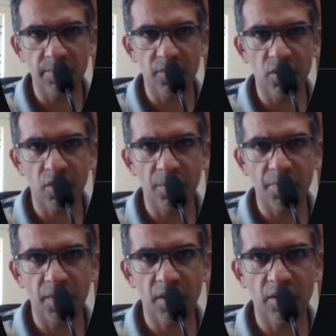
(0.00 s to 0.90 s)
you know
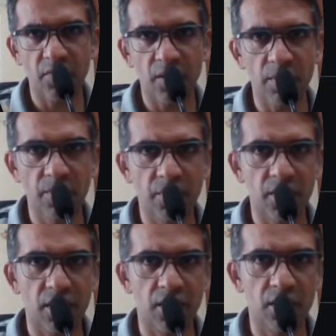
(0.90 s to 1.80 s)
uh, from
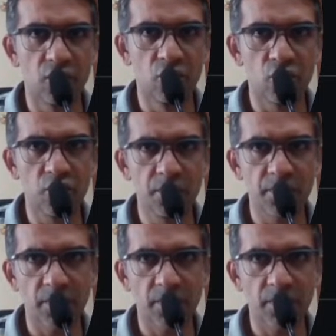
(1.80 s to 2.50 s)
uh, YouTube